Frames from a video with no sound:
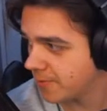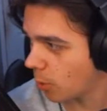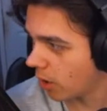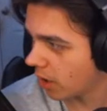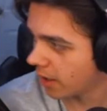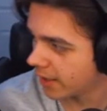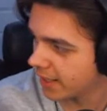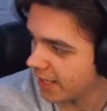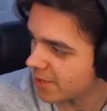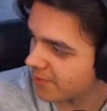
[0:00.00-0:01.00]

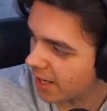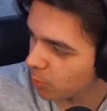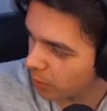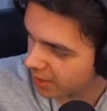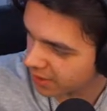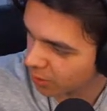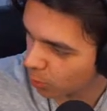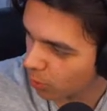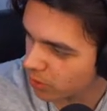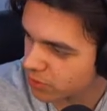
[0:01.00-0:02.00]
for if I win an
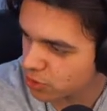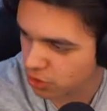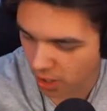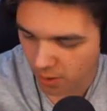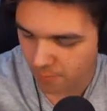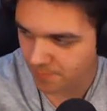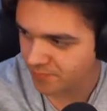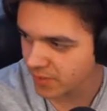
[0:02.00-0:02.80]
awards show.